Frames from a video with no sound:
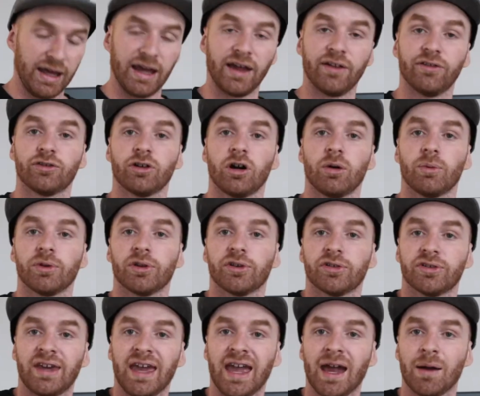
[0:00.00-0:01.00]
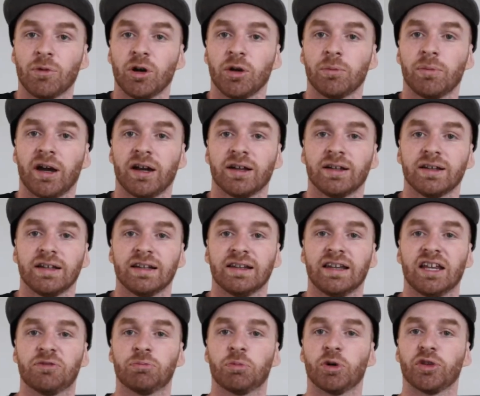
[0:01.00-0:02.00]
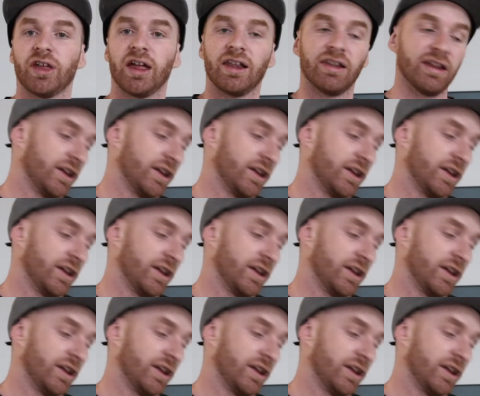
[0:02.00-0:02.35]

hands-on with this camera, but let's put that